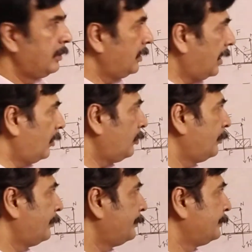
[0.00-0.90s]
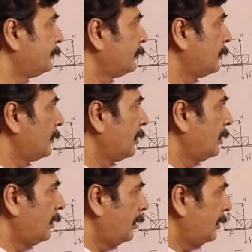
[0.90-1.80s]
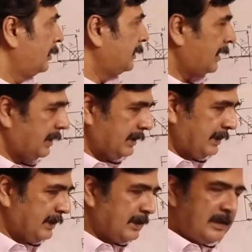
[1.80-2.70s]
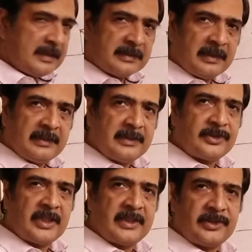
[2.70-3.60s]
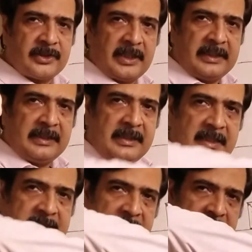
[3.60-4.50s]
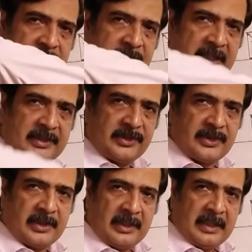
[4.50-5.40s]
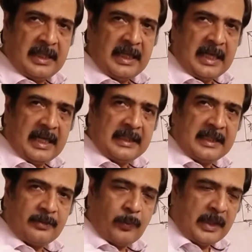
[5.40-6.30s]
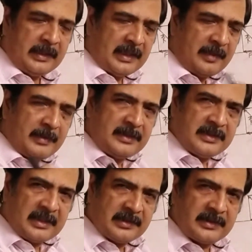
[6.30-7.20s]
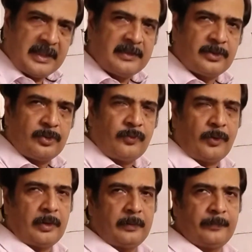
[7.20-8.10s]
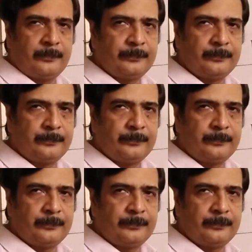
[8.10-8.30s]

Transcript: Now, the inclination is changed. The inclination is changed, and at one time it just tends to fall.